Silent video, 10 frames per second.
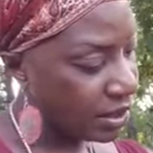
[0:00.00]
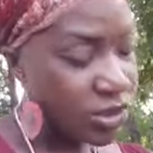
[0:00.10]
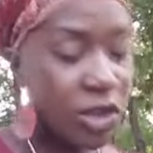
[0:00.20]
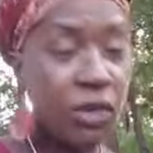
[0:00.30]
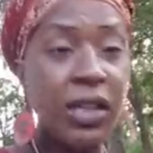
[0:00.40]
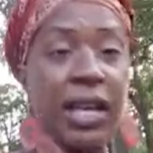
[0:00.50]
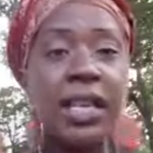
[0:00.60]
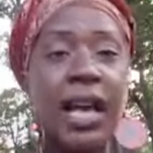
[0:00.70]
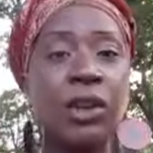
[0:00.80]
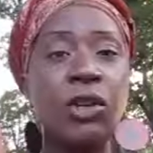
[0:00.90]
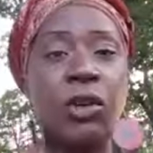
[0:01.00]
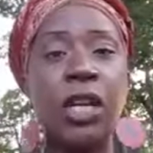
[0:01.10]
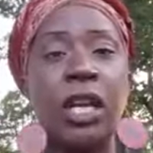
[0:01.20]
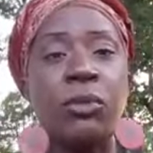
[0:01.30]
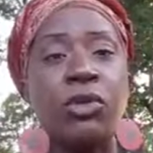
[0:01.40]
So that's how you're
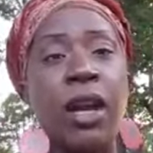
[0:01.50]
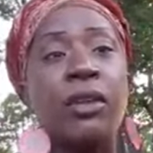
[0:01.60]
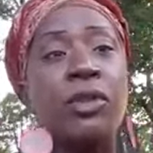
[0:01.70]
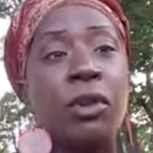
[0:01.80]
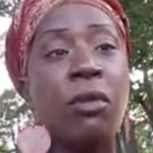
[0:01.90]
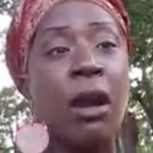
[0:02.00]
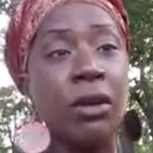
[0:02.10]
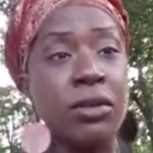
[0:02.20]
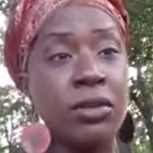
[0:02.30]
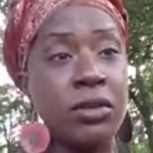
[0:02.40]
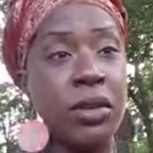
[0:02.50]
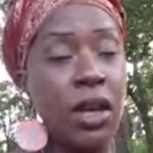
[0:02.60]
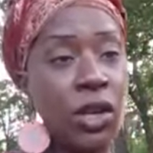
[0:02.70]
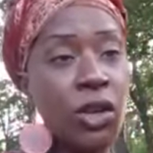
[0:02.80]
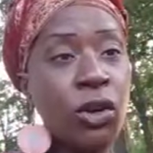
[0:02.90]
going to keep track of your records.
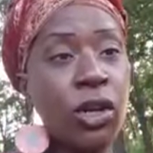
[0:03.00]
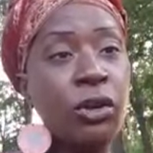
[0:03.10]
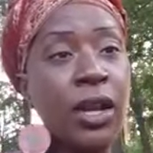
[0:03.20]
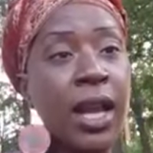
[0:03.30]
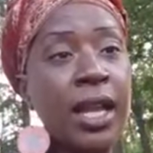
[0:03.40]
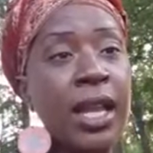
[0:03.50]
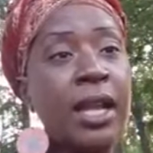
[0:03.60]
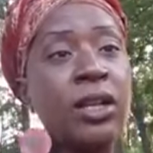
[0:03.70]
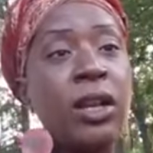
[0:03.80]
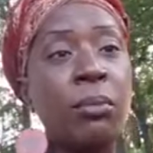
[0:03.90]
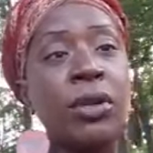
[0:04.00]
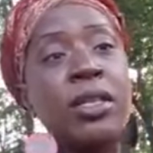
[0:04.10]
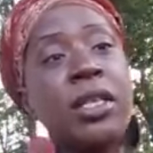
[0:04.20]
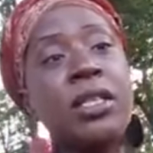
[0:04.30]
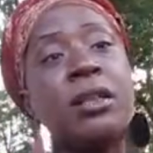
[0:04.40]
You're going to create a numbering
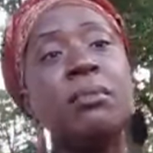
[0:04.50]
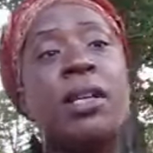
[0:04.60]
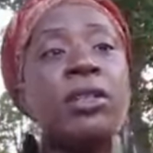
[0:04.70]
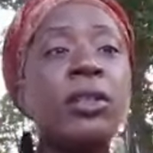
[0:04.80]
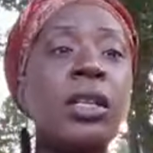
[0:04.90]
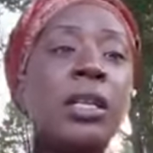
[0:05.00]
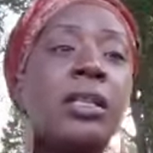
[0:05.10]
system based on the,